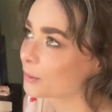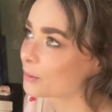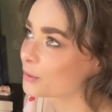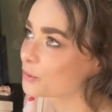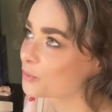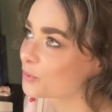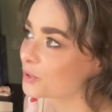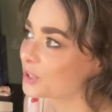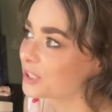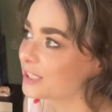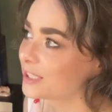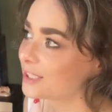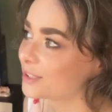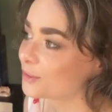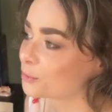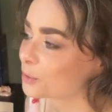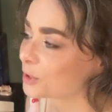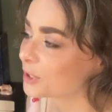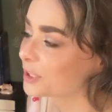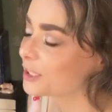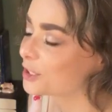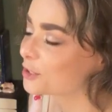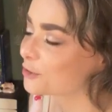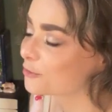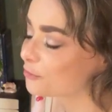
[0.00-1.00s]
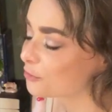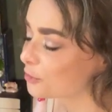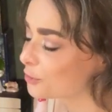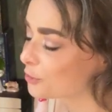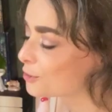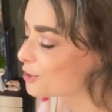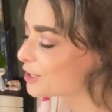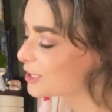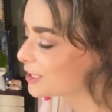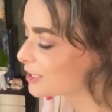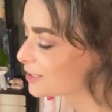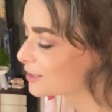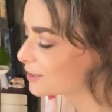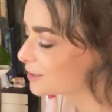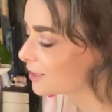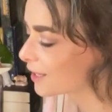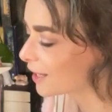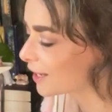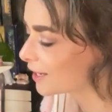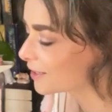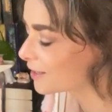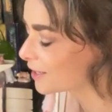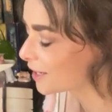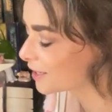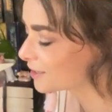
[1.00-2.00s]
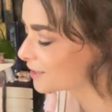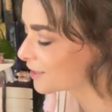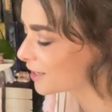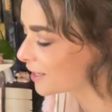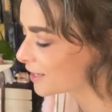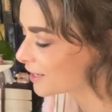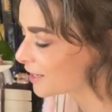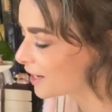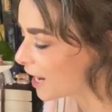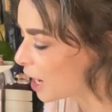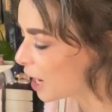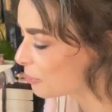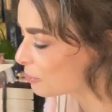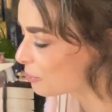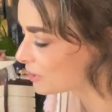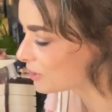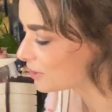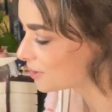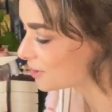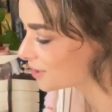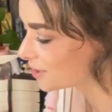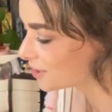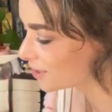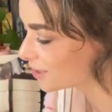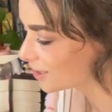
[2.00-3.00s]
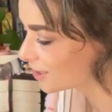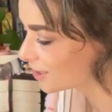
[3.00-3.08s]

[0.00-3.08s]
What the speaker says: it was really really confusing that it happened.